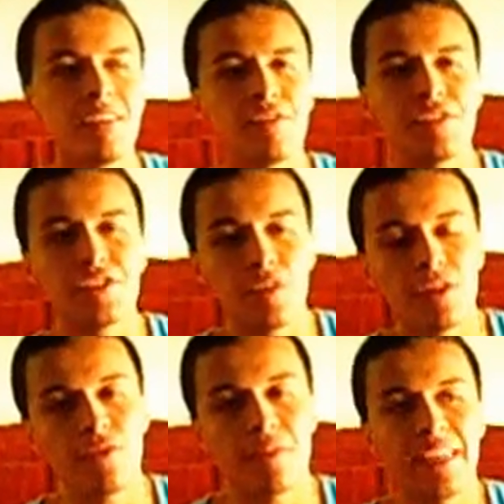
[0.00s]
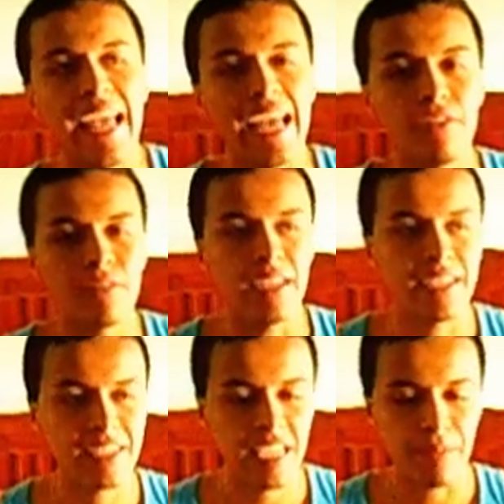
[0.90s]
it was too much for me to handle, like
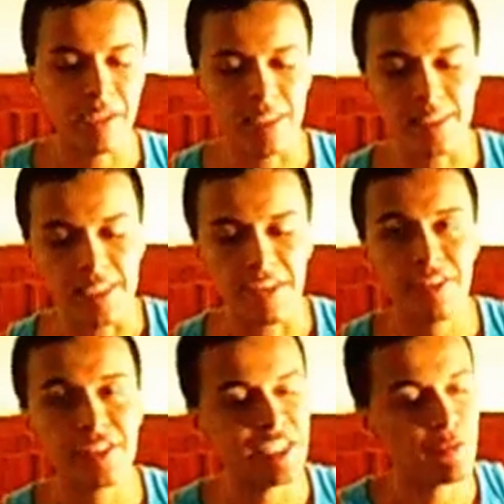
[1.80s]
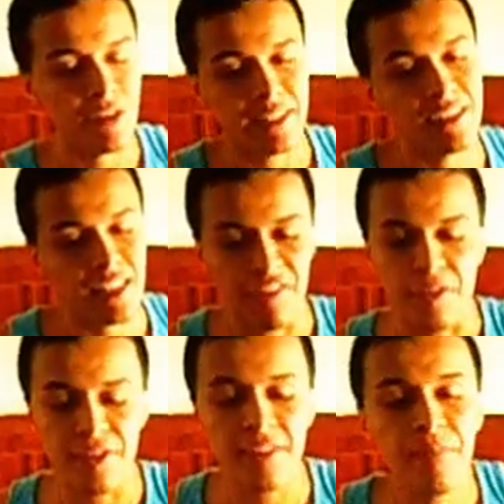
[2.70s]
keeping it a secret. So I just wanted to tell
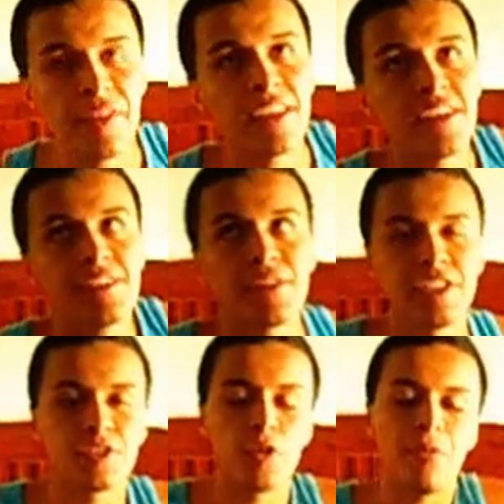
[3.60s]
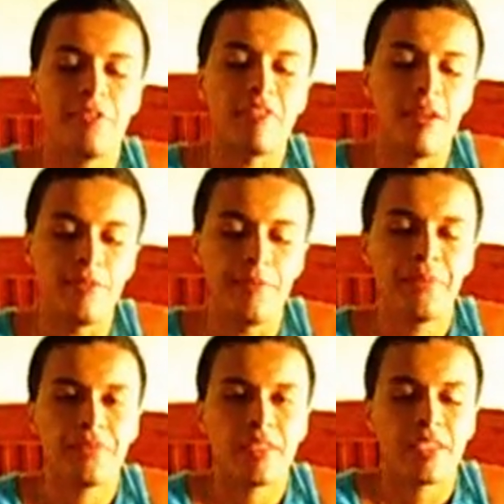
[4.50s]
everyone. So I just told my grandma,
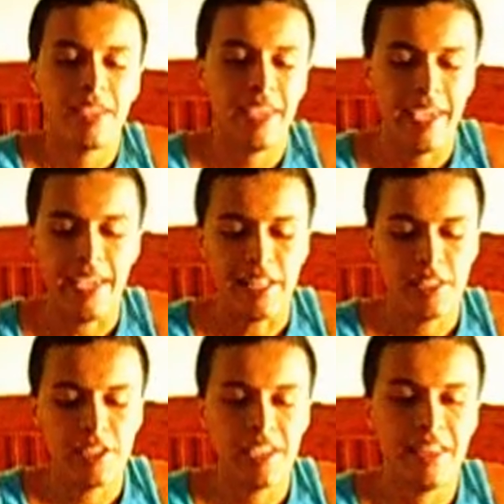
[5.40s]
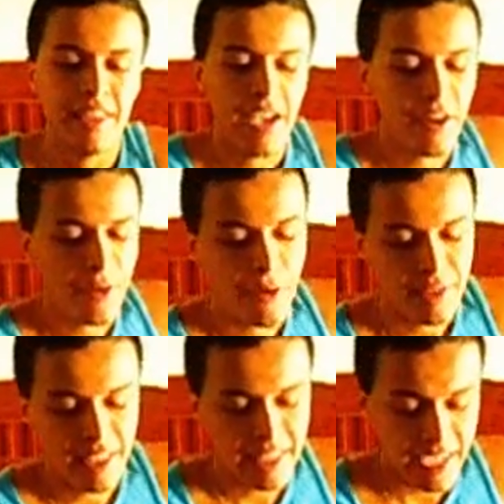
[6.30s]
and
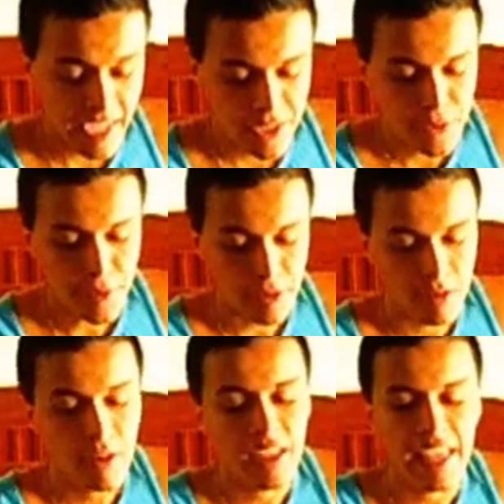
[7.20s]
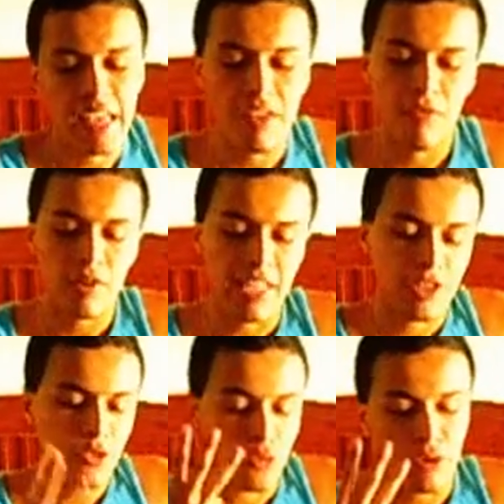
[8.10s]
that day I told her, and for like
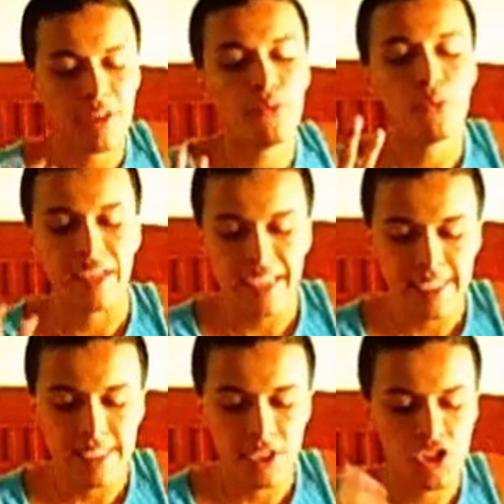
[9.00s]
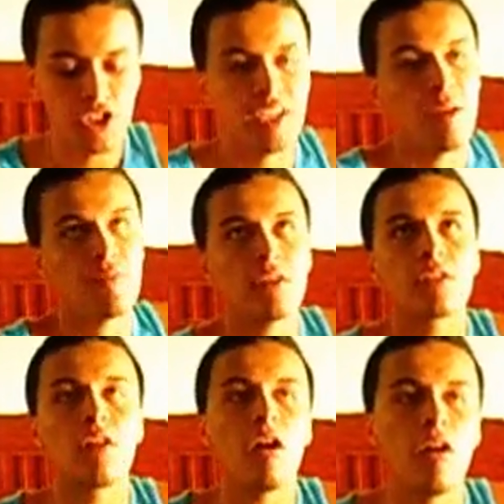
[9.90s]
3 weeks she kept
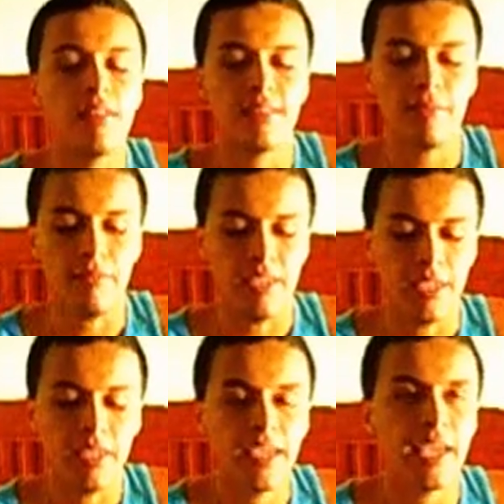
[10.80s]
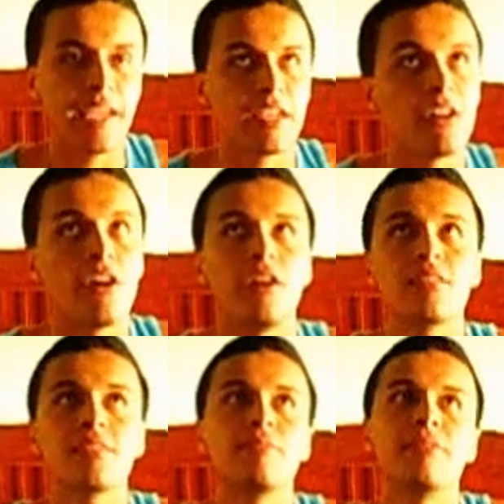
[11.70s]
on calling me and
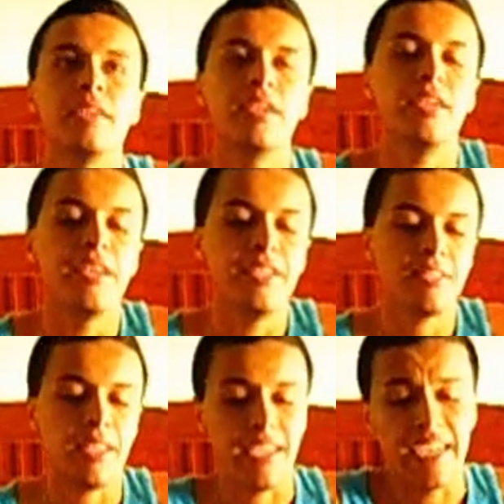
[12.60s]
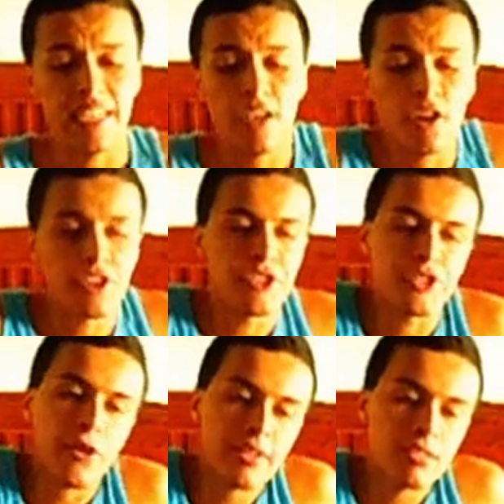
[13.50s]
calling me. So like, Eddie, are you
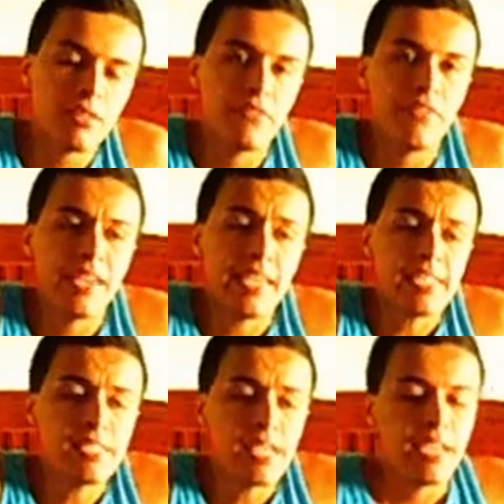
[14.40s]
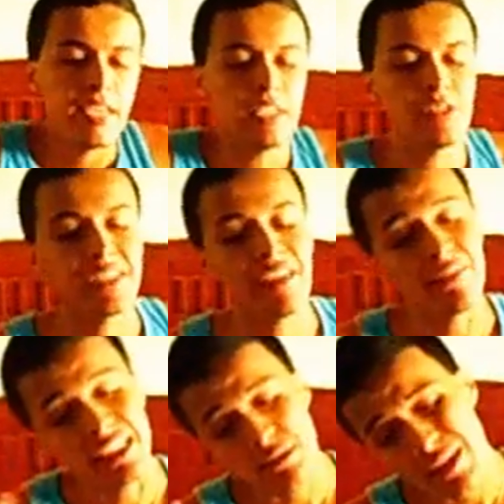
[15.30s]
sure it's not a phase? And she would give
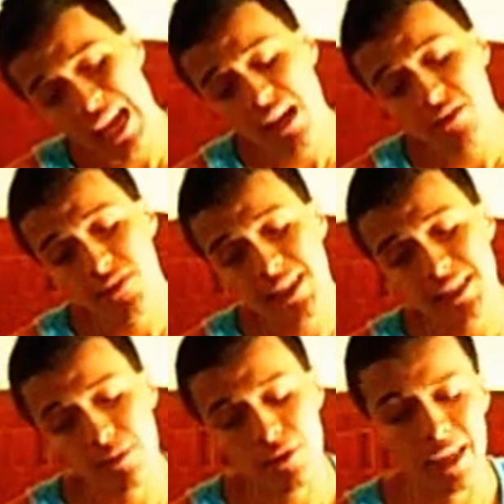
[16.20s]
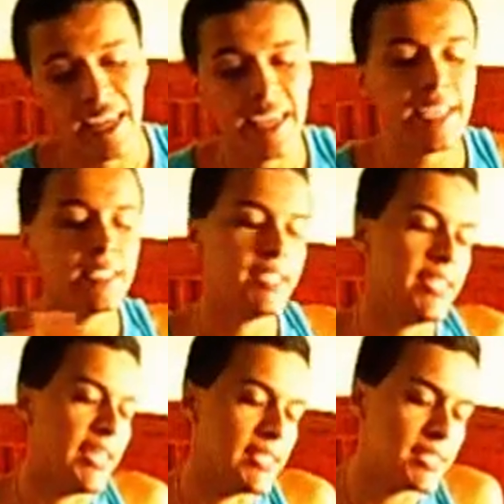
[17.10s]
me these pamphlets about AIDS
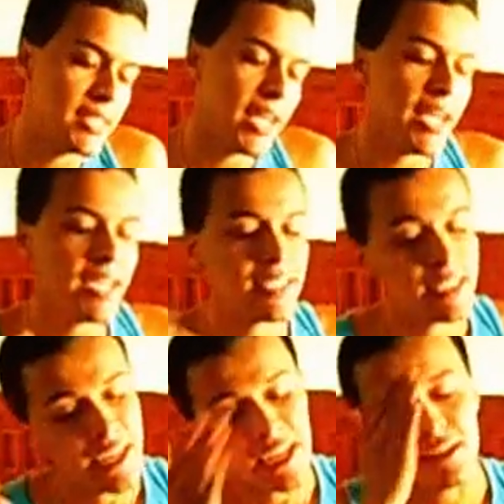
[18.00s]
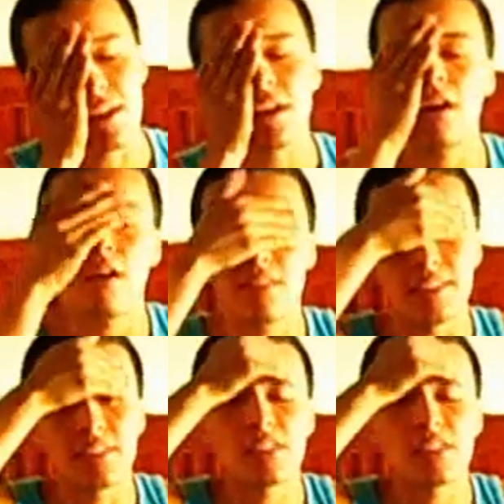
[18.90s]
and gay sex and all this